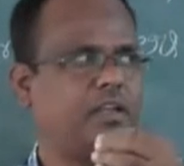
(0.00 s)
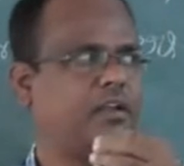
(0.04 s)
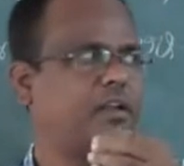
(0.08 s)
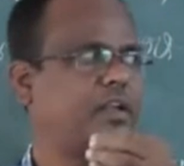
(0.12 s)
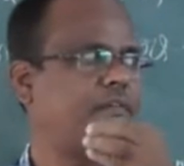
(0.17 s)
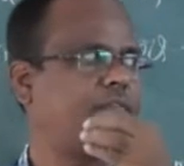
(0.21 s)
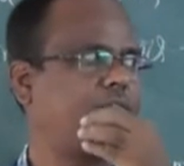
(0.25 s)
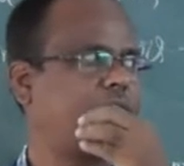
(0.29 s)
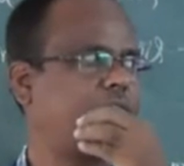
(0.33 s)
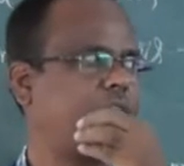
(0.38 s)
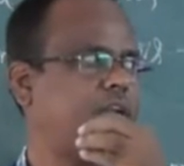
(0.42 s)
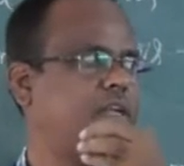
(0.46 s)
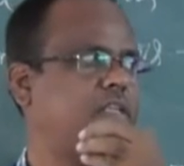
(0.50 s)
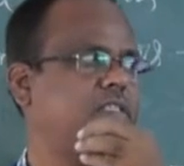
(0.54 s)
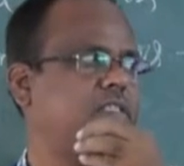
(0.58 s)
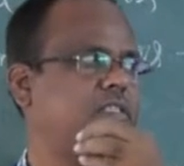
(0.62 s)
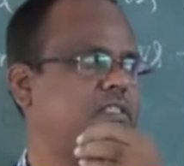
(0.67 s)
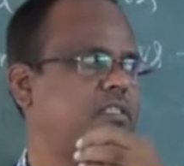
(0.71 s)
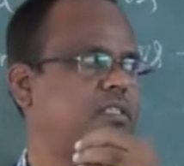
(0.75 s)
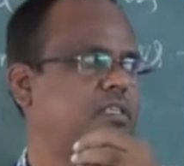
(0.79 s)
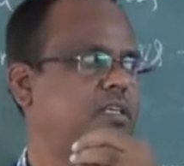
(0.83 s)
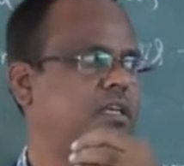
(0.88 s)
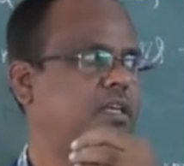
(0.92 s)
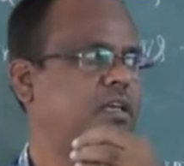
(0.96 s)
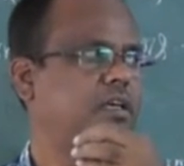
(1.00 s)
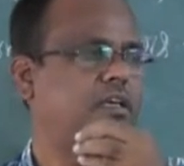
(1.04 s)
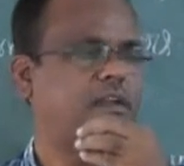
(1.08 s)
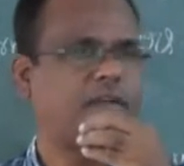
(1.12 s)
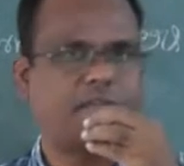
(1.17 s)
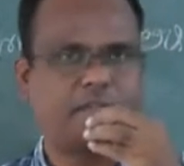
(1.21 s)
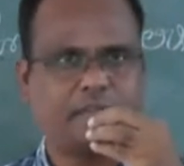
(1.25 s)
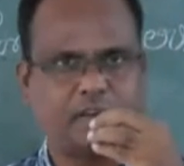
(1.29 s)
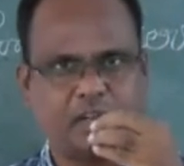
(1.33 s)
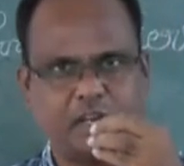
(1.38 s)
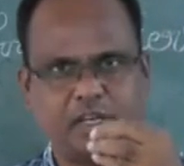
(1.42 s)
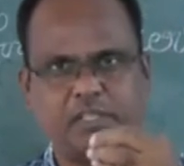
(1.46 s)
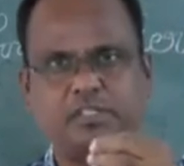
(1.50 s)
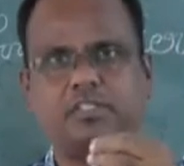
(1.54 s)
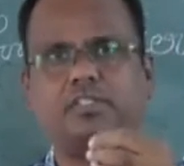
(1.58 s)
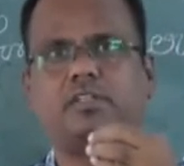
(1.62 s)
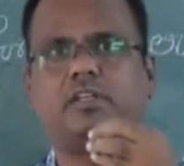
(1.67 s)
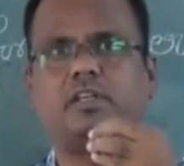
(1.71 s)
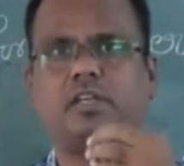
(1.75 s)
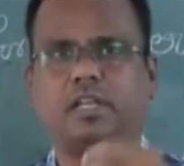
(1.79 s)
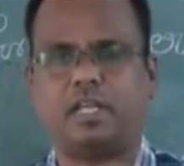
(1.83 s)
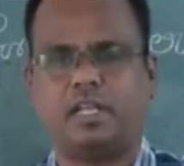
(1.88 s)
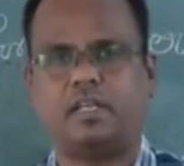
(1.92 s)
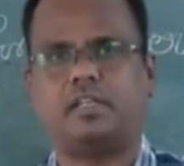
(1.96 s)

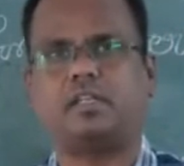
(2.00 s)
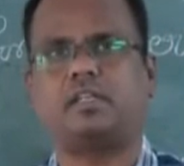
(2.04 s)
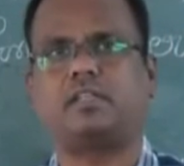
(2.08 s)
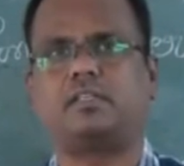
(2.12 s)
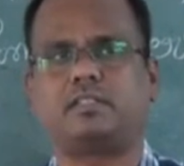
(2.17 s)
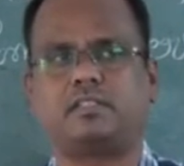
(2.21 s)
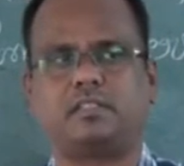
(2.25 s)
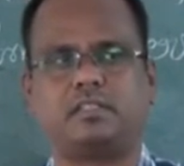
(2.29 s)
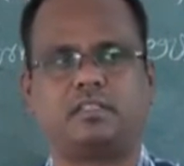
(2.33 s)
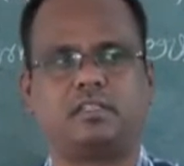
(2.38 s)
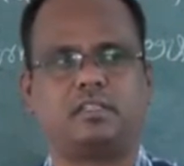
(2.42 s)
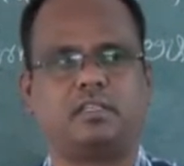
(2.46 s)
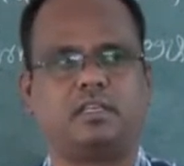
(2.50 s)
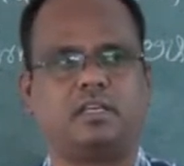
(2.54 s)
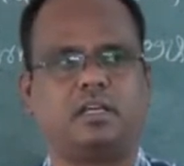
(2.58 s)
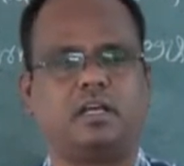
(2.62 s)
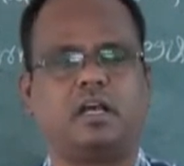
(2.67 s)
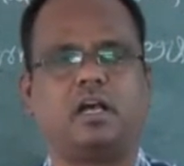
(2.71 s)
referential letters,